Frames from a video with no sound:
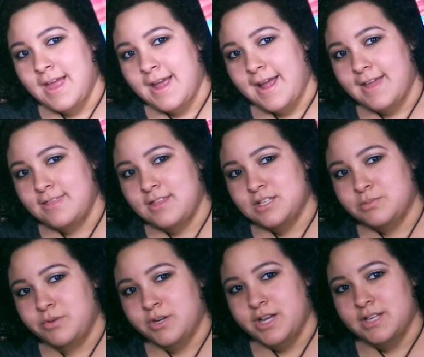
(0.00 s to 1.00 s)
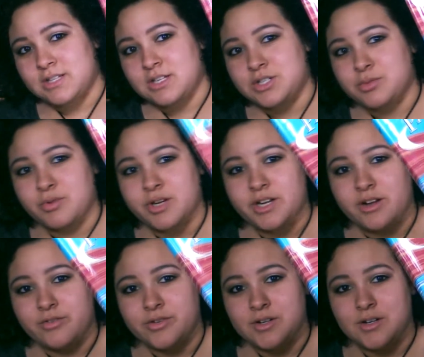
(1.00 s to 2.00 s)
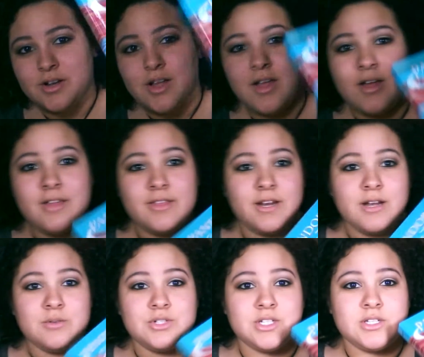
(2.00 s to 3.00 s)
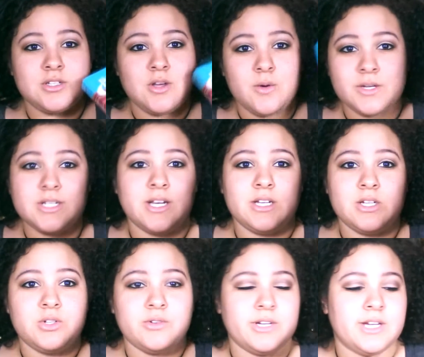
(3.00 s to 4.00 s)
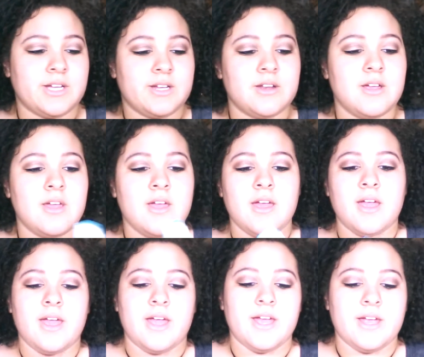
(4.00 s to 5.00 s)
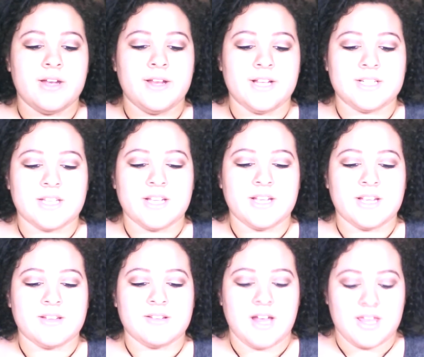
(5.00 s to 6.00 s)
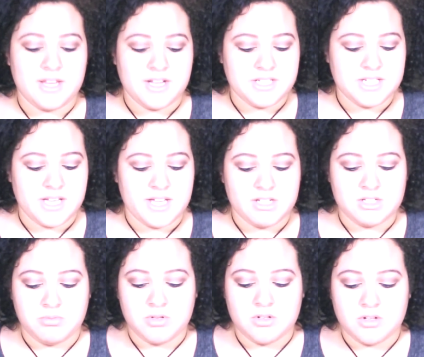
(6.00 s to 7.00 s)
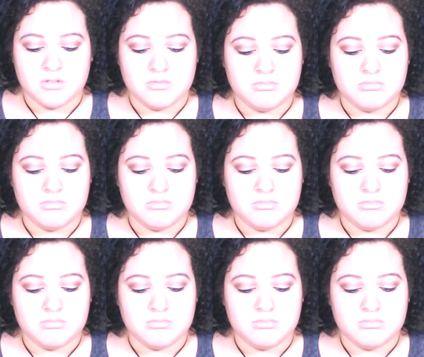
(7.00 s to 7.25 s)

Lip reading: And this book has such a pretty cover that I was just so excited to read it. And it's like, I think it's a kid's book.